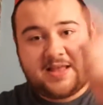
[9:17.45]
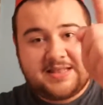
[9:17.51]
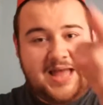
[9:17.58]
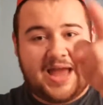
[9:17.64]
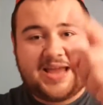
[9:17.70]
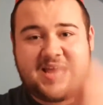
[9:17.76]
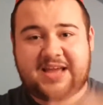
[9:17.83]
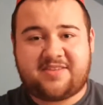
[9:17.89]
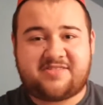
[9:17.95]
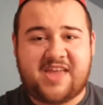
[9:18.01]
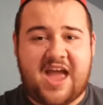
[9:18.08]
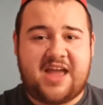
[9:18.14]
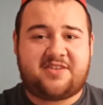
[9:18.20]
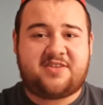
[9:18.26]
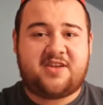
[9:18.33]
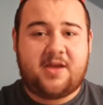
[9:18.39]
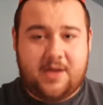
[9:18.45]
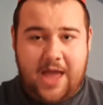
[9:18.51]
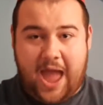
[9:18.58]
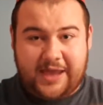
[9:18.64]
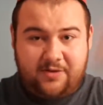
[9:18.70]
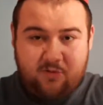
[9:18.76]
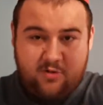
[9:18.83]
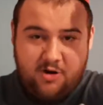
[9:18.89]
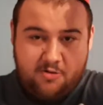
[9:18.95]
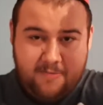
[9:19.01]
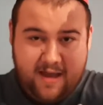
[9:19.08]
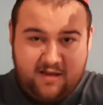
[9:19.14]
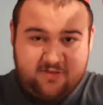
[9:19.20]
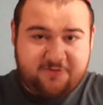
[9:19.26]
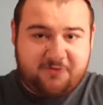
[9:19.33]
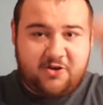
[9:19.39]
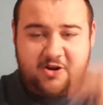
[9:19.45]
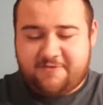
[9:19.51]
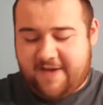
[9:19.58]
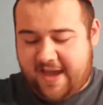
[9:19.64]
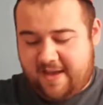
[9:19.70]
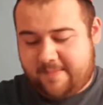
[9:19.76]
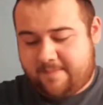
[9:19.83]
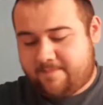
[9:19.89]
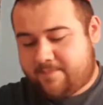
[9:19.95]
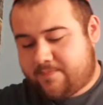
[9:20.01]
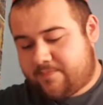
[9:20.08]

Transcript: like I said, anyone who makes fun of it.